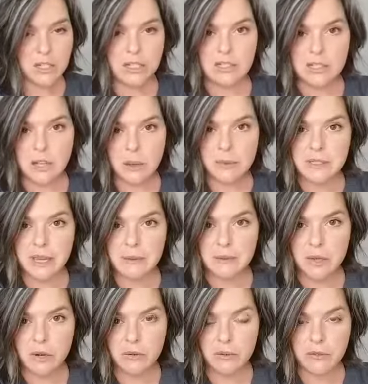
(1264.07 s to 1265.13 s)
this a couple
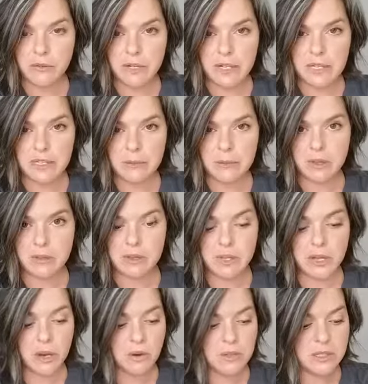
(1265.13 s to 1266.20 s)
times over if you need some of those
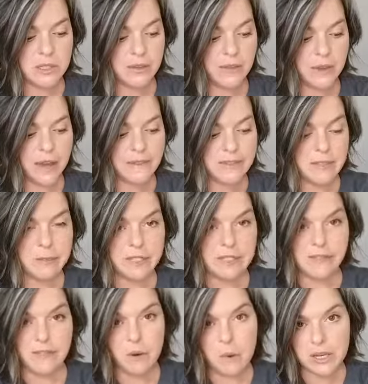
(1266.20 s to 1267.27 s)
notes. If you have
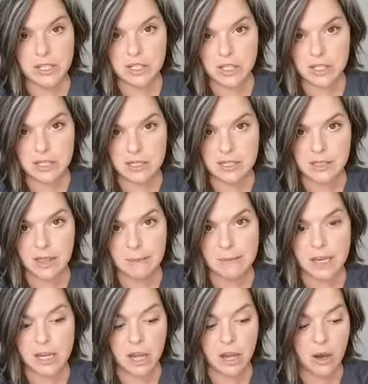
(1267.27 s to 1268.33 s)
specific questions, let
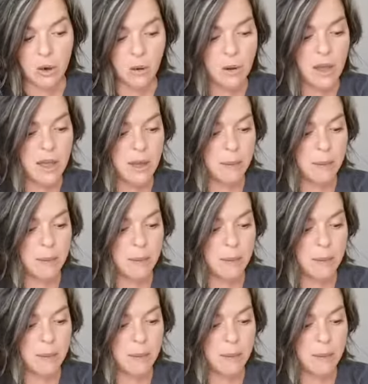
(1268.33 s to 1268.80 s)
me know.